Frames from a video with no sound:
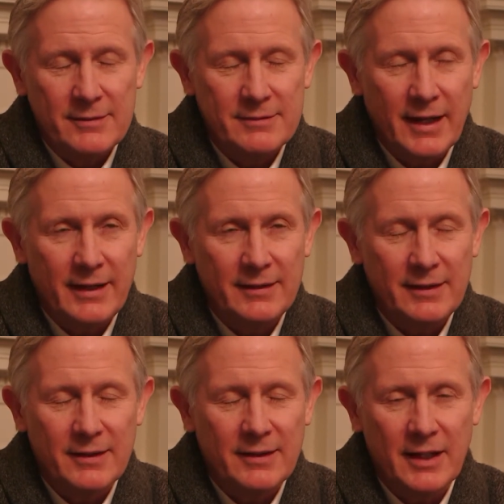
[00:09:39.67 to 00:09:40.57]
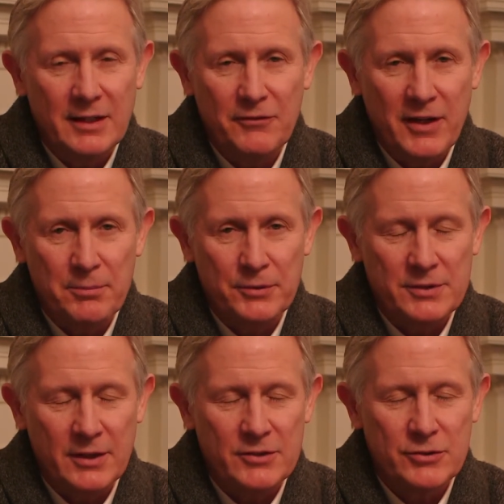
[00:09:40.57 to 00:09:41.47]
90 to
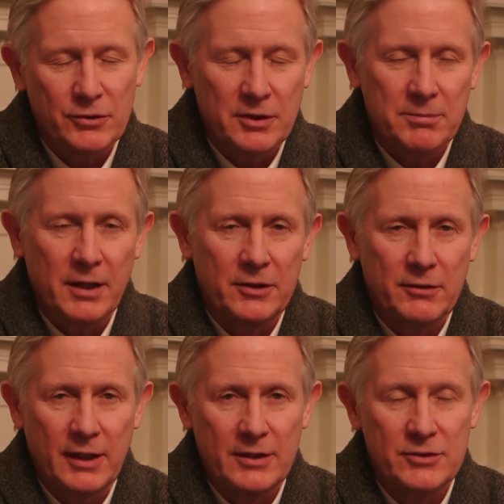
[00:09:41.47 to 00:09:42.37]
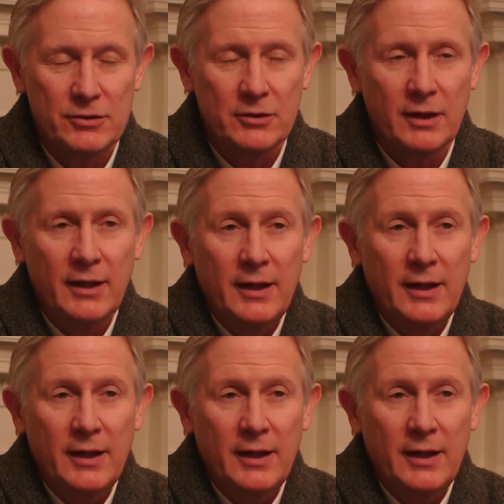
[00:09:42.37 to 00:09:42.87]
95% certain about your answer,